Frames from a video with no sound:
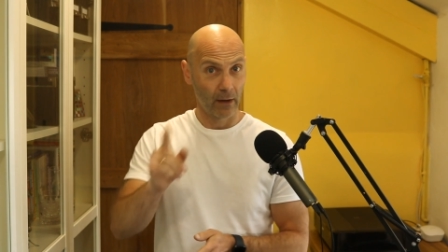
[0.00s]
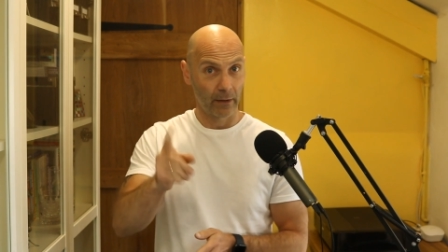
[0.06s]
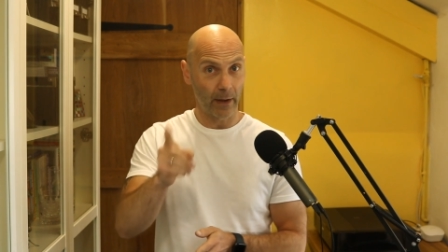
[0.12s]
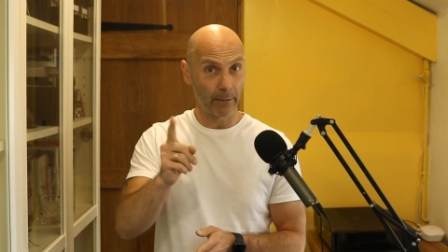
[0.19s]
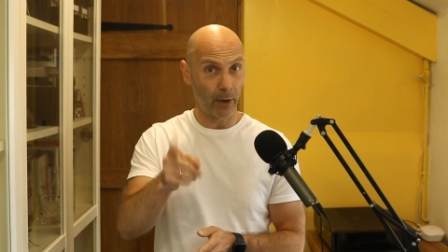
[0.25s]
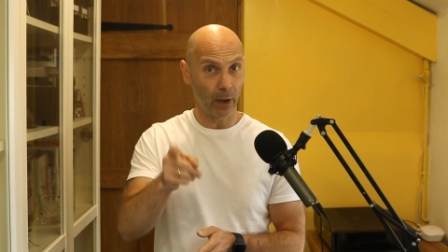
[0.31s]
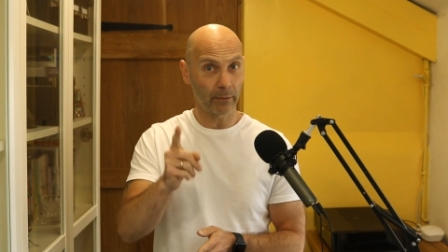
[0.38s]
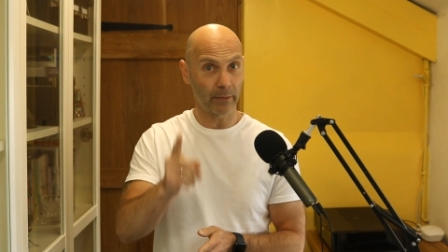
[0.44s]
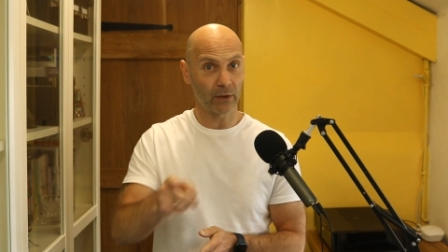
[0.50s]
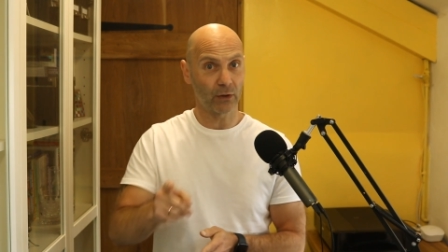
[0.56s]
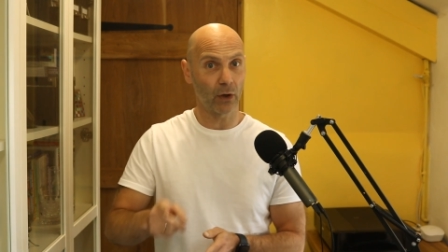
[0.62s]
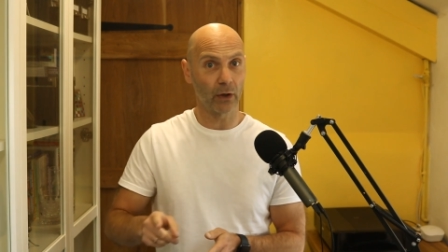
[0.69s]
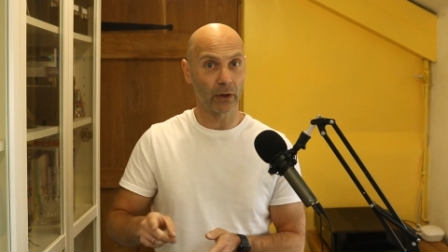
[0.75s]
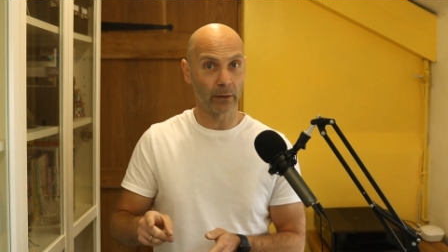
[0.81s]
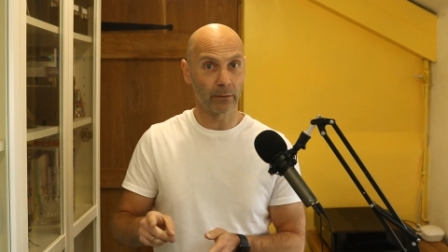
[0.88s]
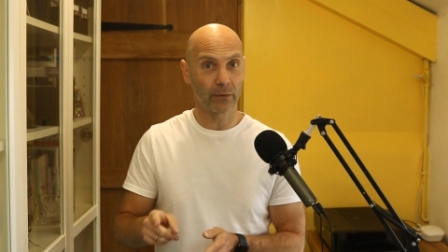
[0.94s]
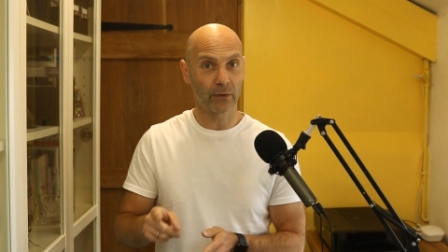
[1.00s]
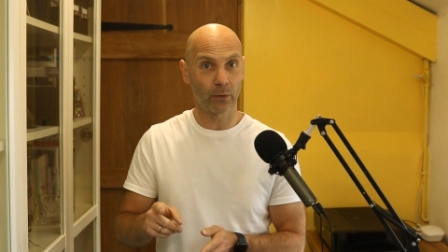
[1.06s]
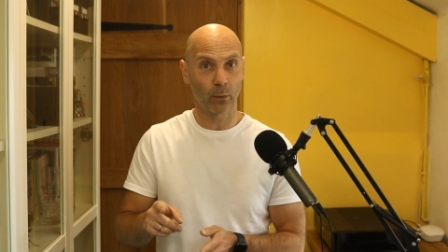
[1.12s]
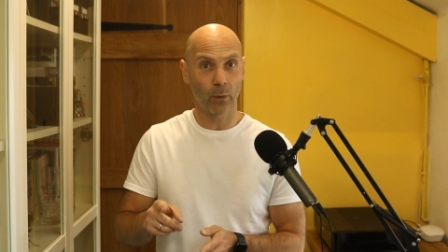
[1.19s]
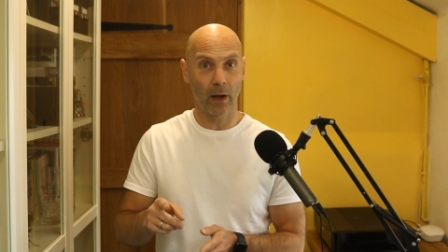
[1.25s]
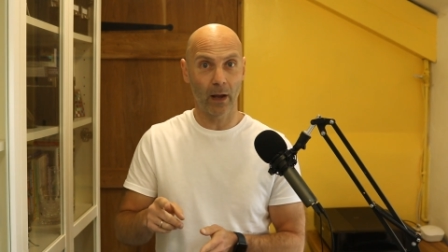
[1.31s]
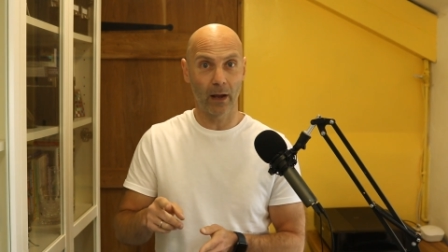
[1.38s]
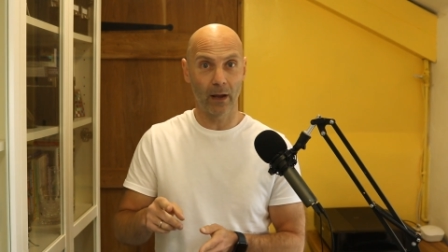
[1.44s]
There might be times
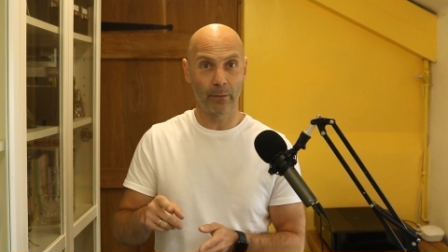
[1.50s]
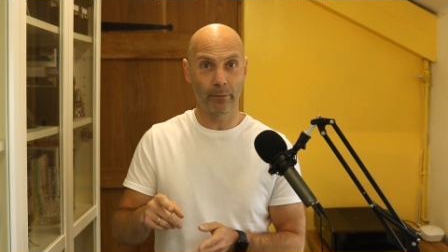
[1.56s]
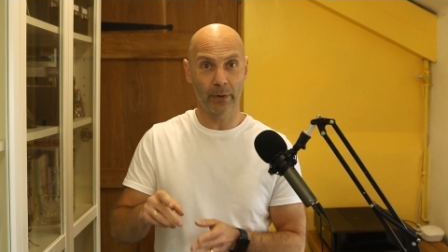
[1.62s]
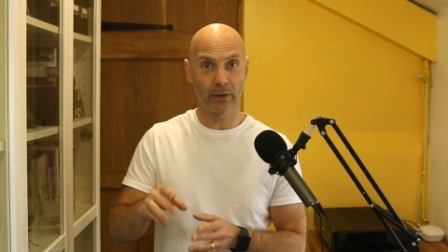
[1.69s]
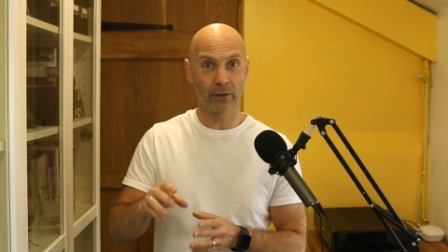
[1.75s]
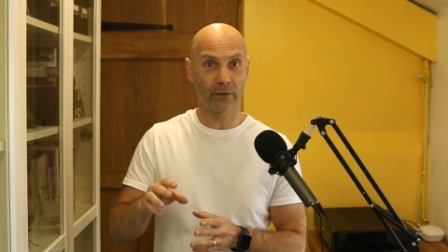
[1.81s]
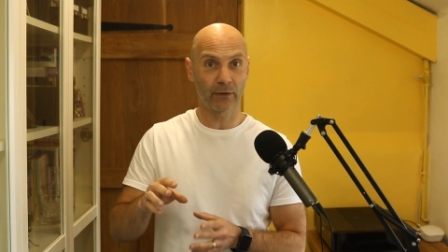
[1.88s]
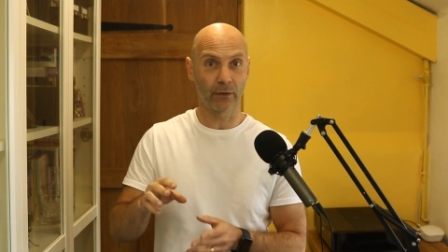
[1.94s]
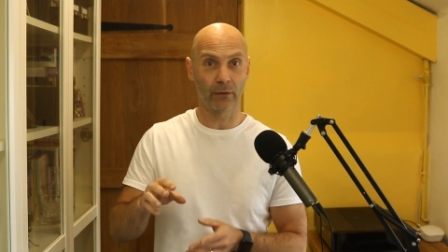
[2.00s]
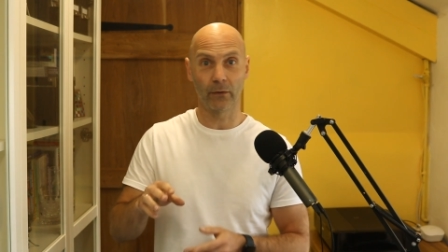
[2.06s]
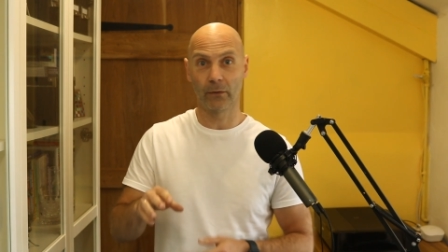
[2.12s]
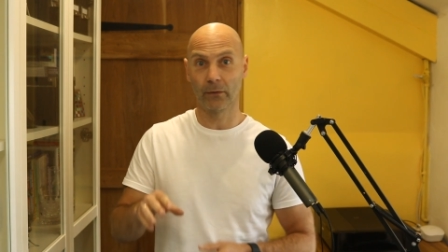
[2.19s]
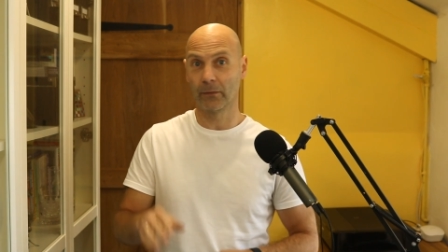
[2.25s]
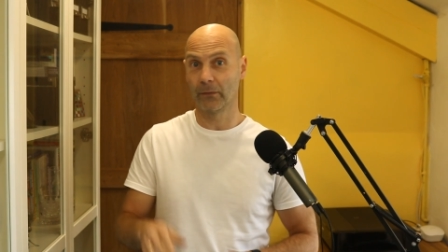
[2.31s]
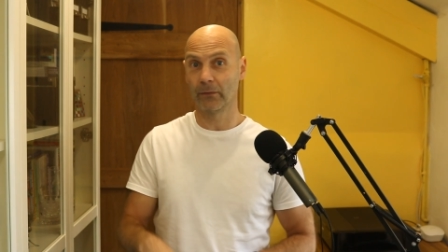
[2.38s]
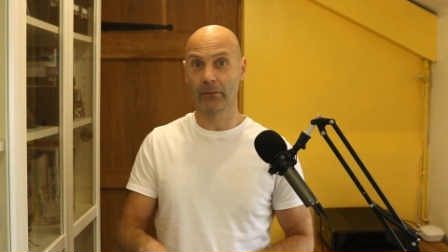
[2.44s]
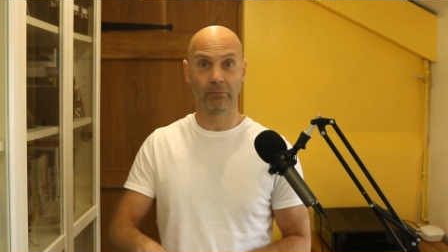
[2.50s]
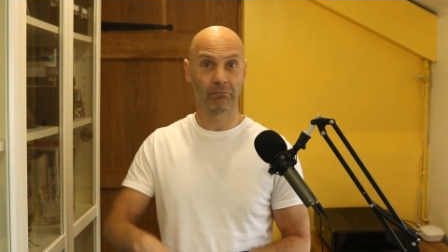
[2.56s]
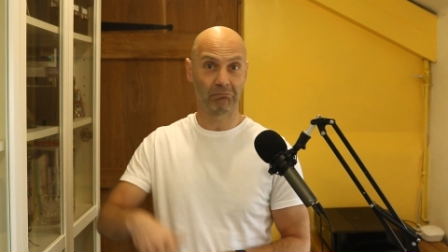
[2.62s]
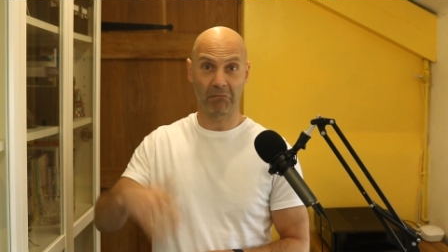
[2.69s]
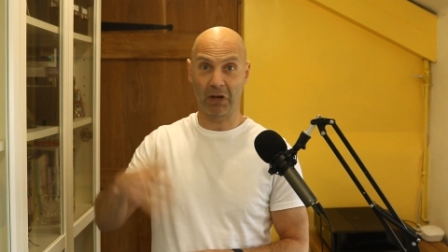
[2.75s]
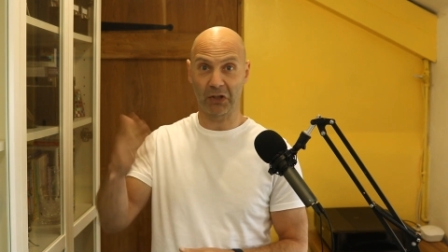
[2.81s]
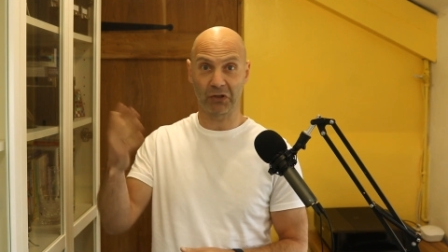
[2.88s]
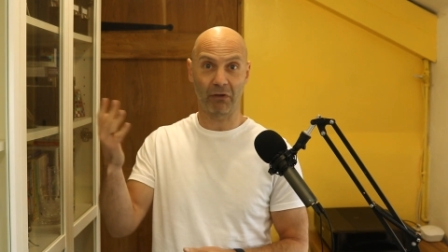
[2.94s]
where, because of
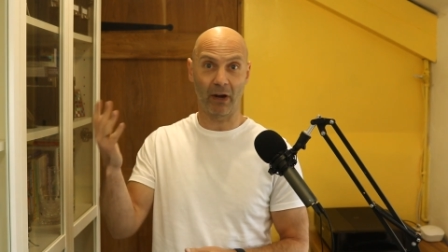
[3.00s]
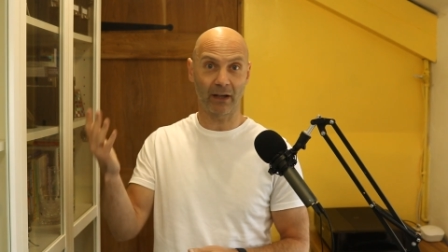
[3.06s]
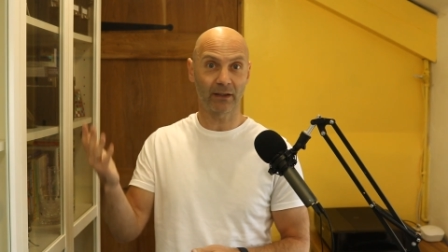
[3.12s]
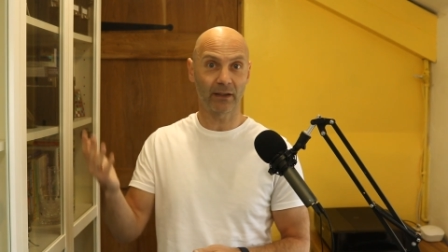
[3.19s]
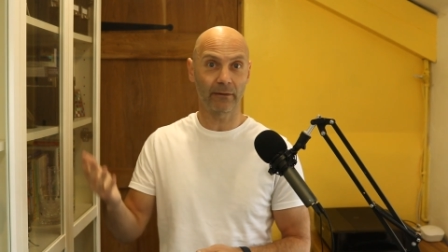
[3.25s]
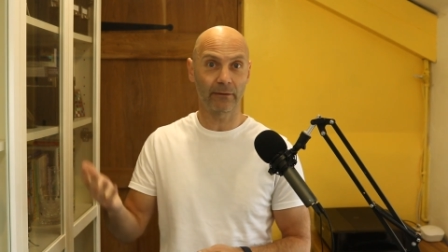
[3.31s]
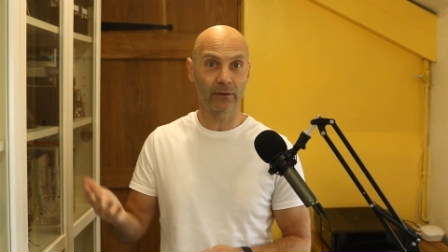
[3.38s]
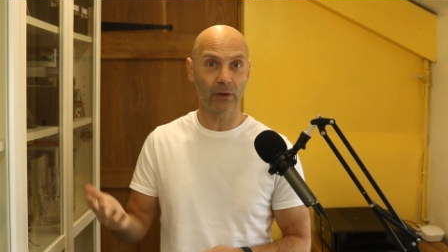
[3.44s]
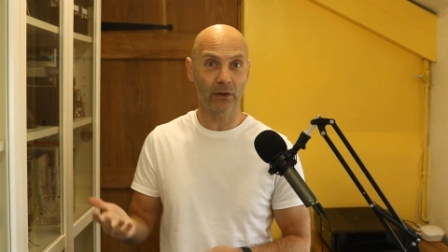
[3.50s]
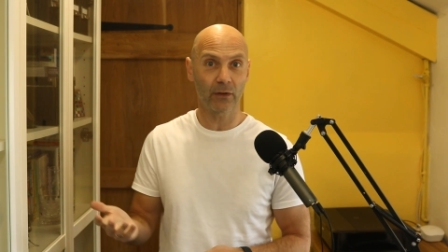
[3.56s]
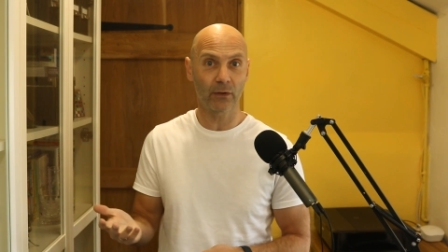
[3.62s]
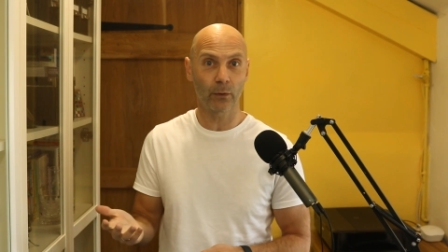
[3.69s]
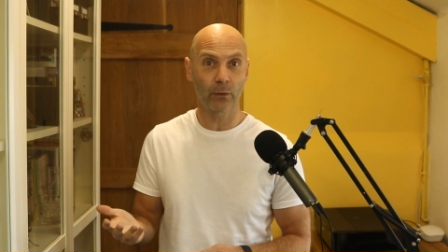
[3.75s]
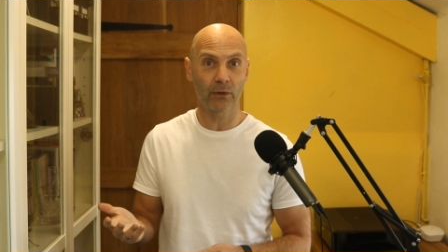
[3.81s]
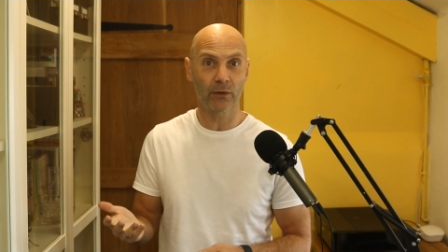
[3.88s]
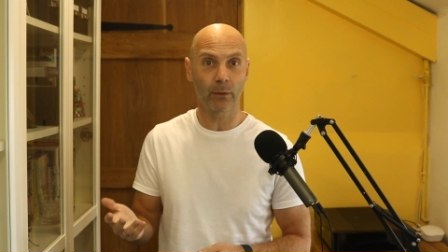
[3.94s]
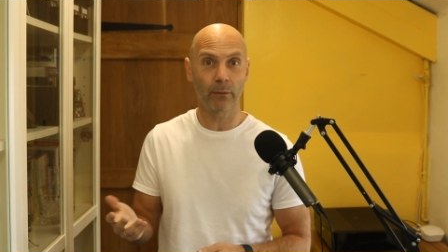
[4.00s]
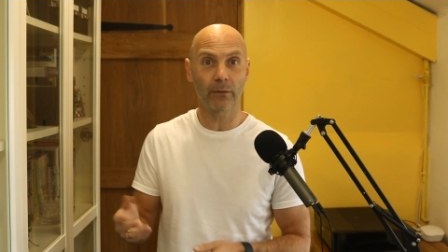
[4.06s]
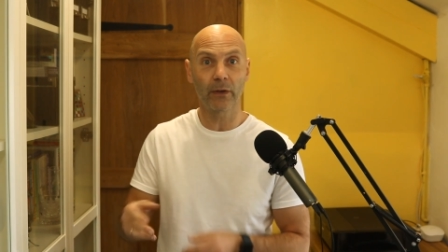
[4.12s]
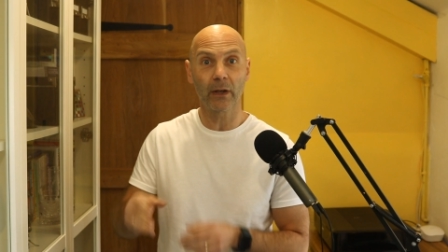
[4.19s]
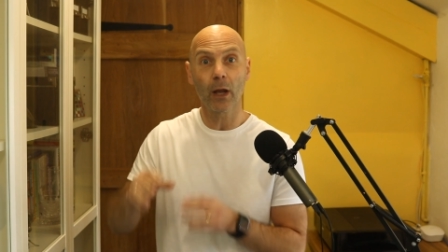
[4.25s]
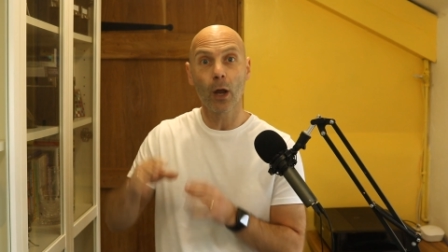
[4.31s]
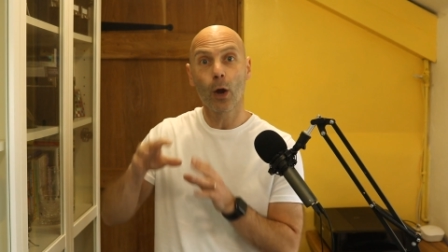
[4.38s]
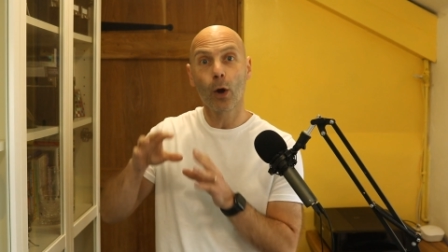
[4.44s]
attractiveness or
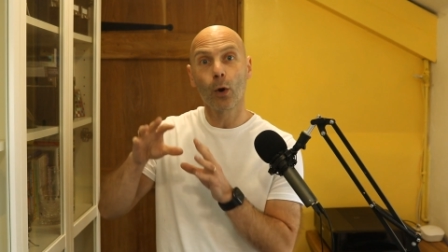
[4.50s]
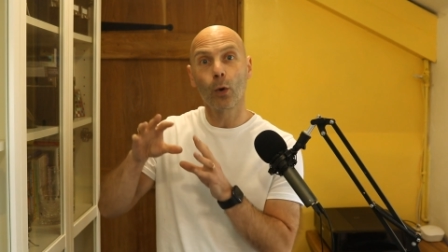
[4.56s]
something,